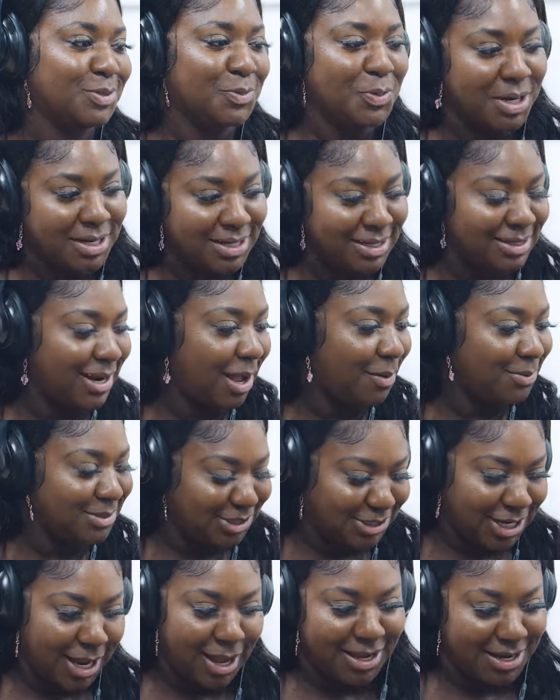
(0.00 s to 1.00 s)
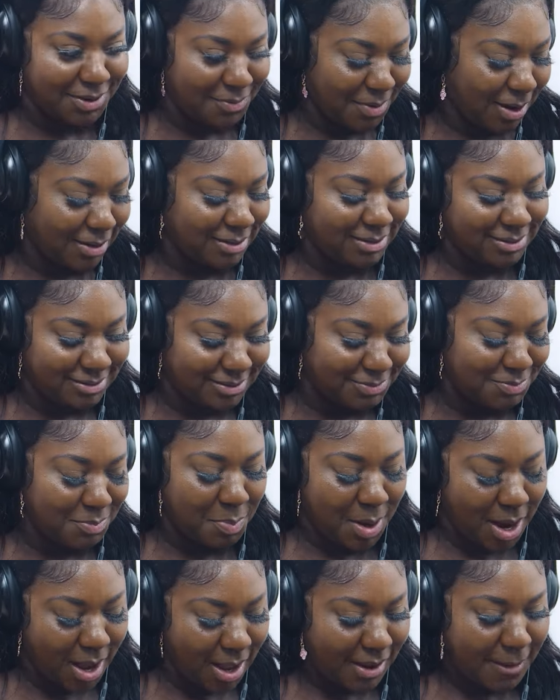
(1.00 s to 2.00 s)
was running, I was jogging around the
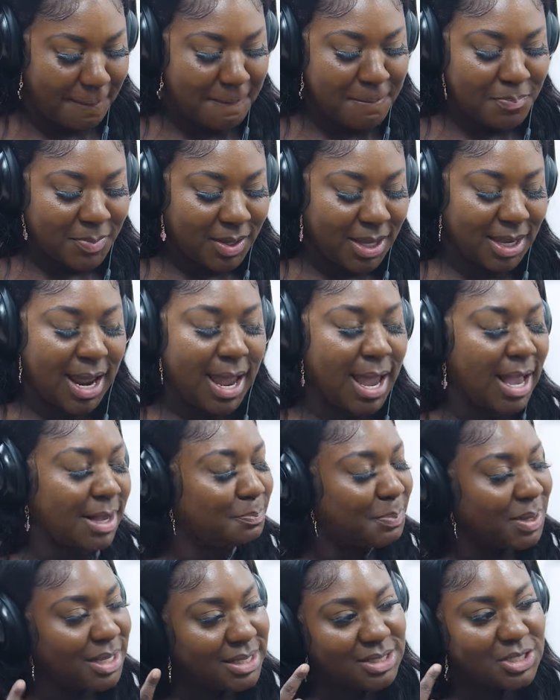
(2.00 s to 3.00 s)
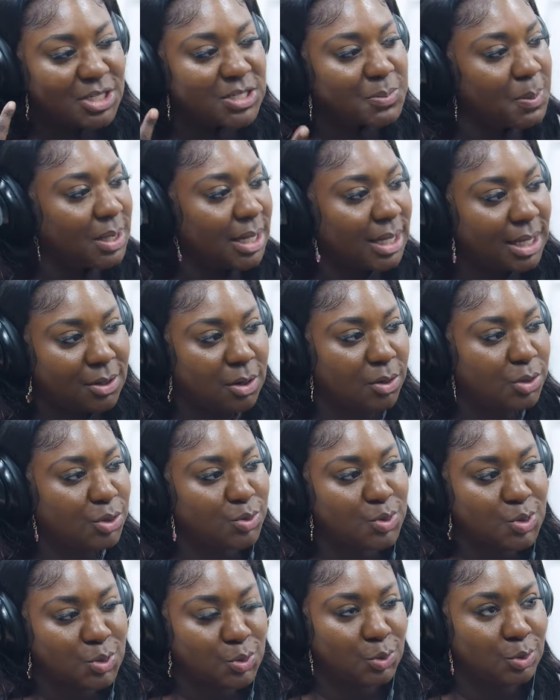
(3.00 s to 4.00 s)
block, and I had beats just playing on
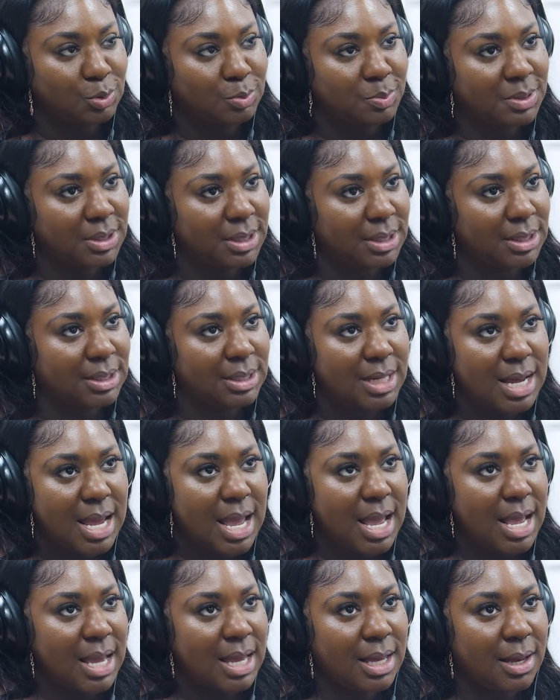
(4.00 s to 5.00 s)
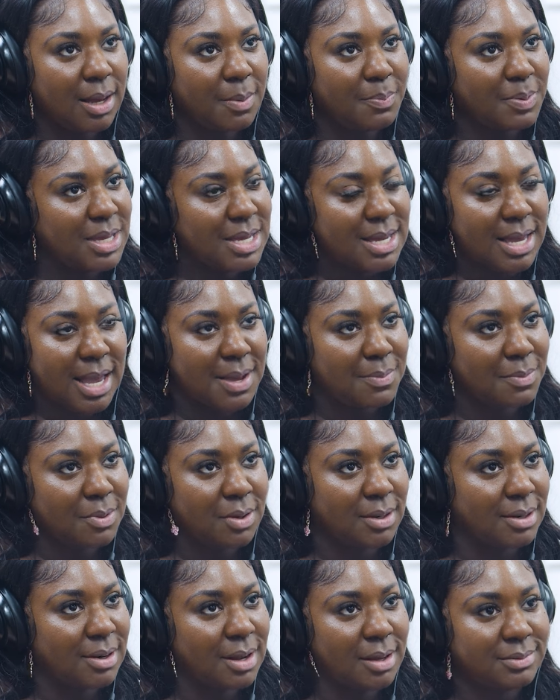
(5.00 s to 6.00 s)
YouTube, and a beat came
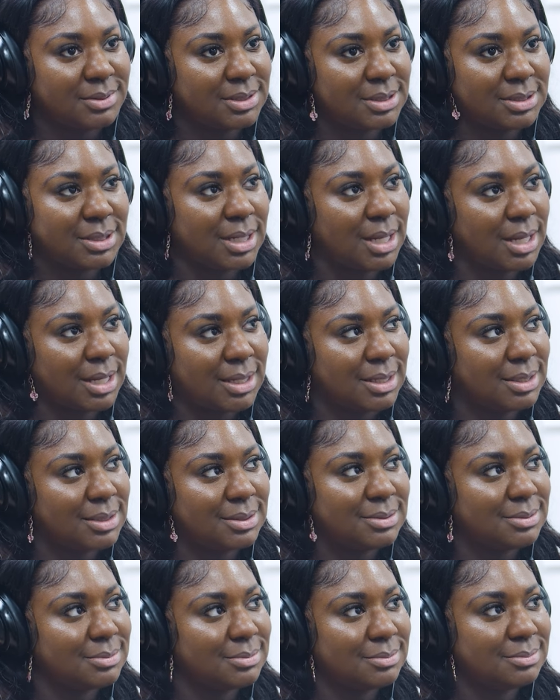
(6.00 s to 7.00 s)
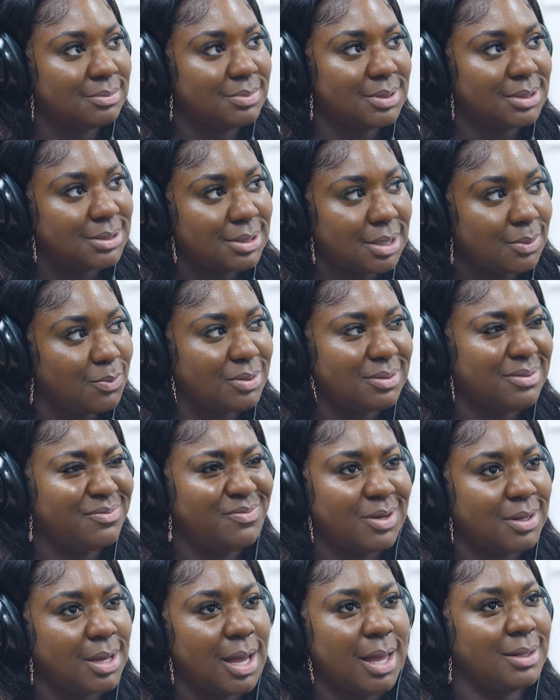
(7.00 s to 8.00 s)
on, and I was just like, bitch, what the
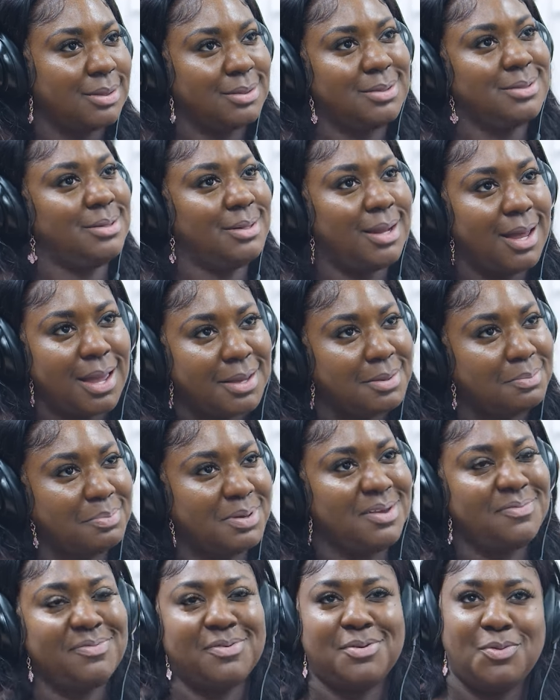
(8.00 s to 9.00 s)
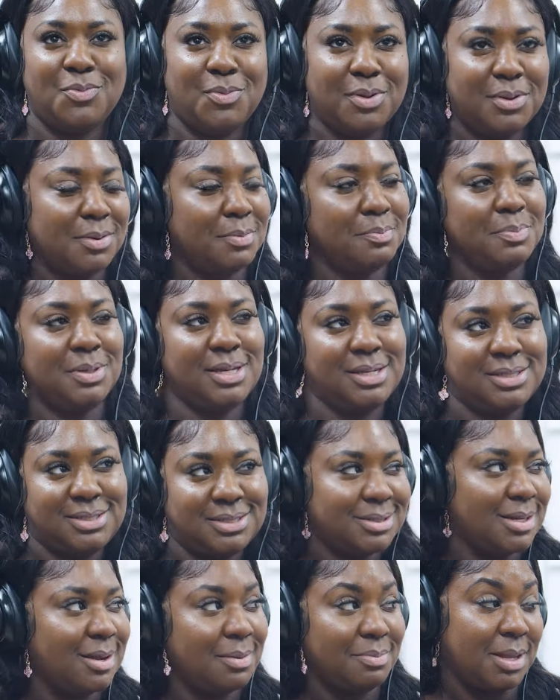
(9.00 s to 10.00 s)
fuck I look like beefing with a
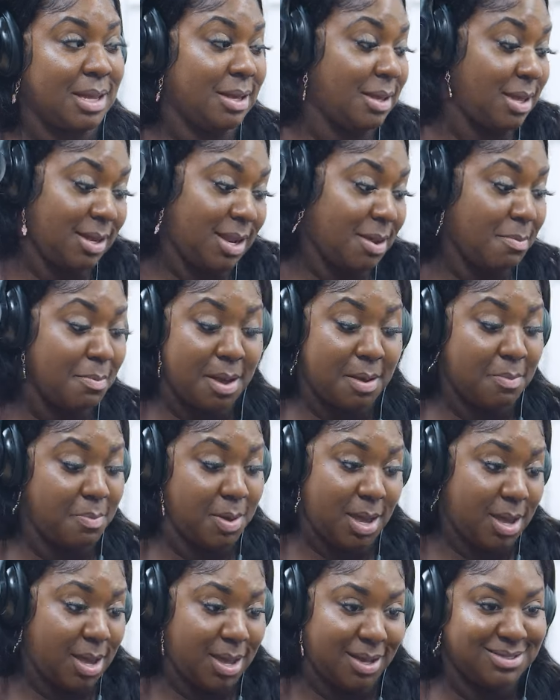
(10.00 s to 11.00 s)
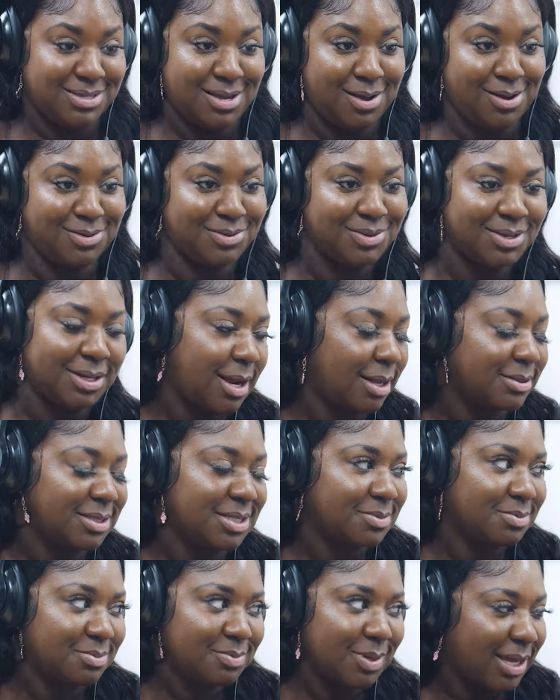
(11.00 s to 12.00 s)
bitch? And I'm like, I let my bag talk. And I
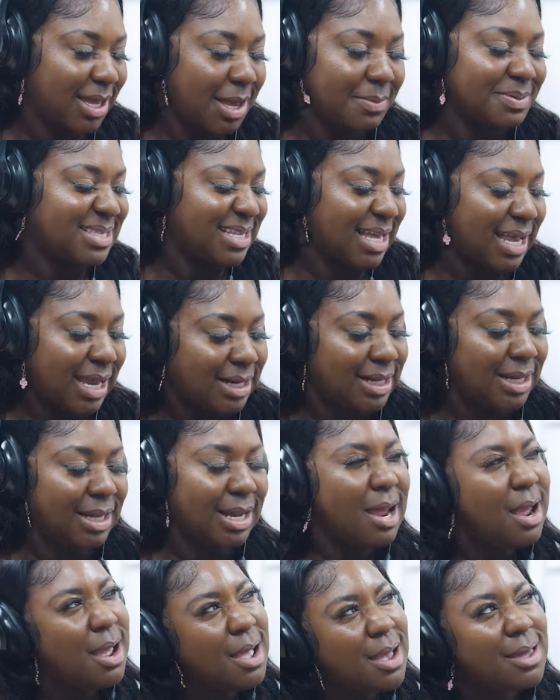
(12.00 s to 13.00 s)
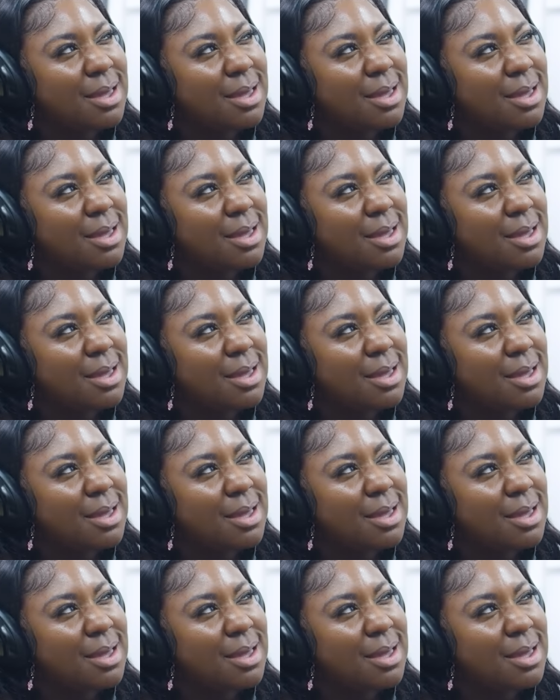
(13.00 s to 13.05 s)
kept saying it,